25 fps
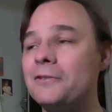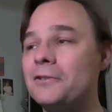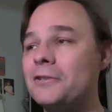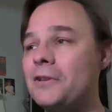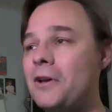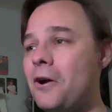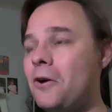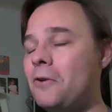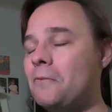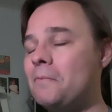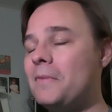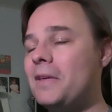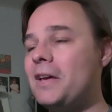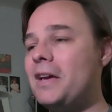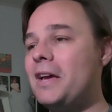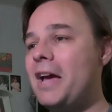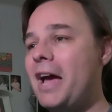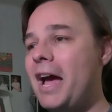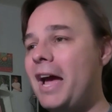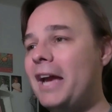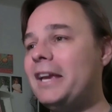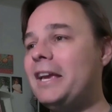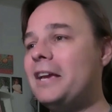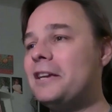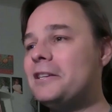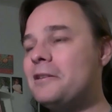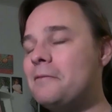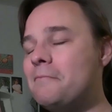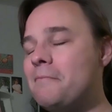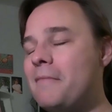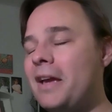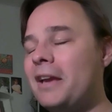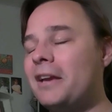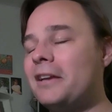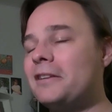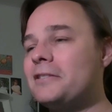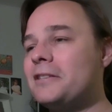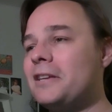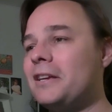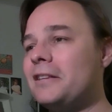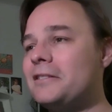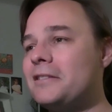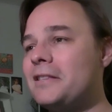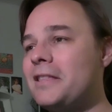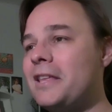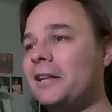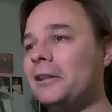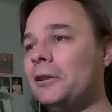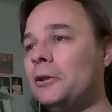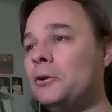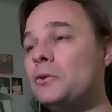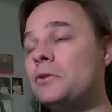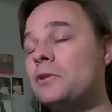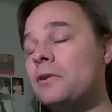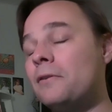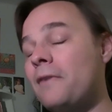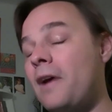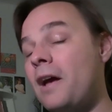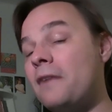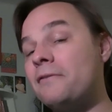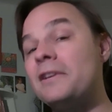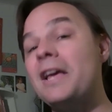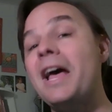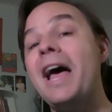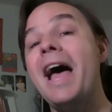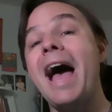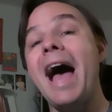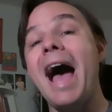So I guess it makes sense that Luke survives.